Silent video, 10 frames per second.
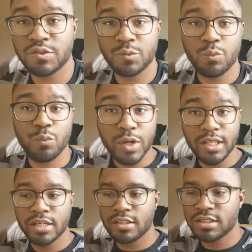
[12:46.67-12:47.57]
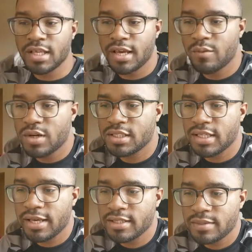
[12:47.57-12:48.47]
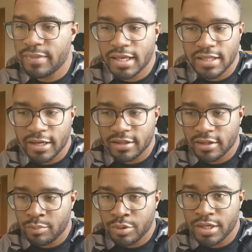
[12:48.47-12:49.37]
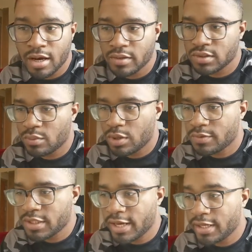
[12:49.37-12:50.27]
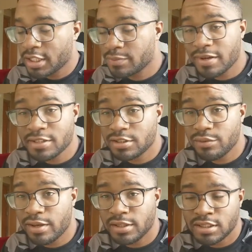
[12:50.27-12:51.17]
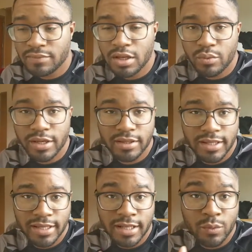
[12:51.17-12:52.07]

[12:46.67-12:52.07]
to really understand what it takes to make like a pretty awesome website, especially relatively quickly